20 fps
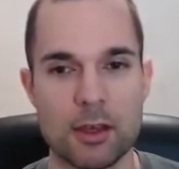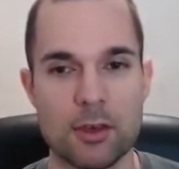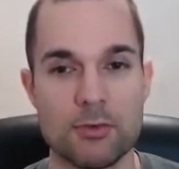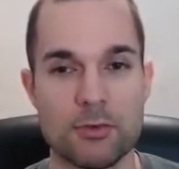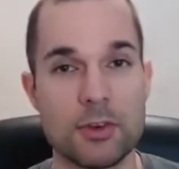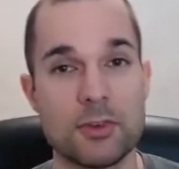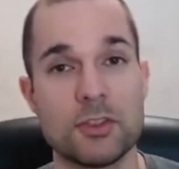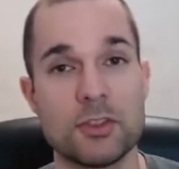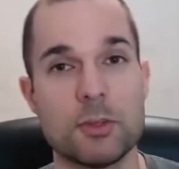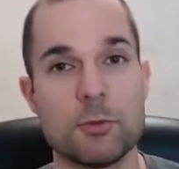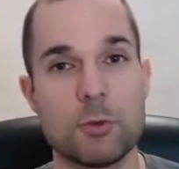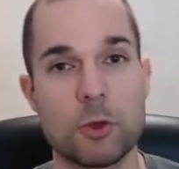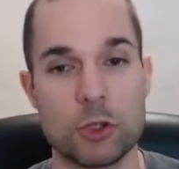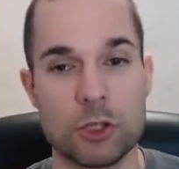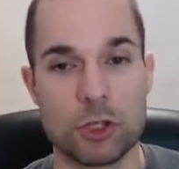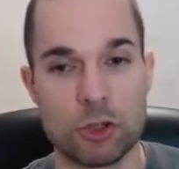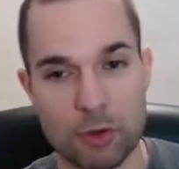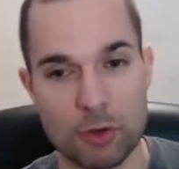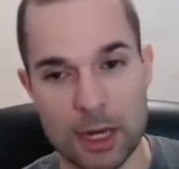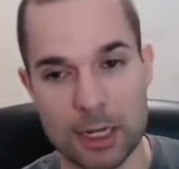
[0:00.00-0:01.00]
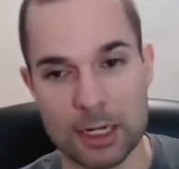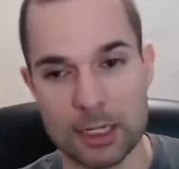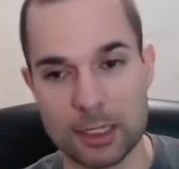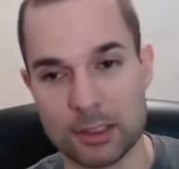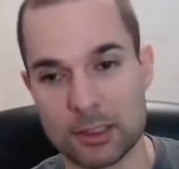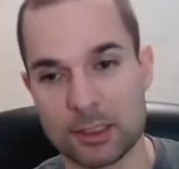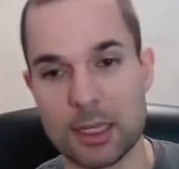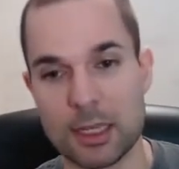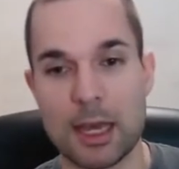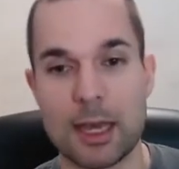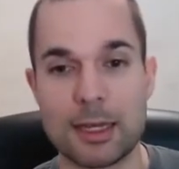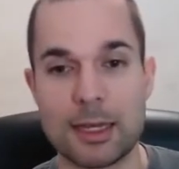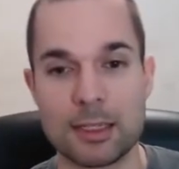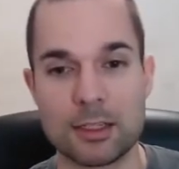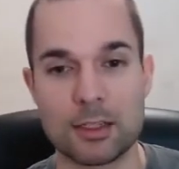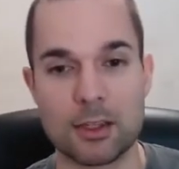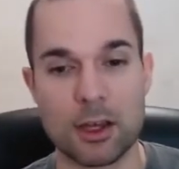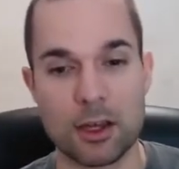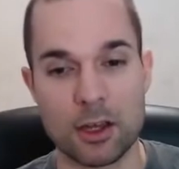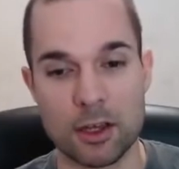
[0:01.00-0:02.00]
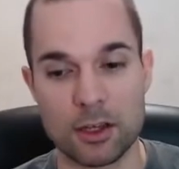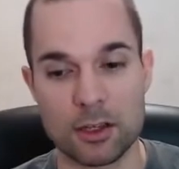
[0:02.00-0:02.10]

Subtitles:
50 million credits, and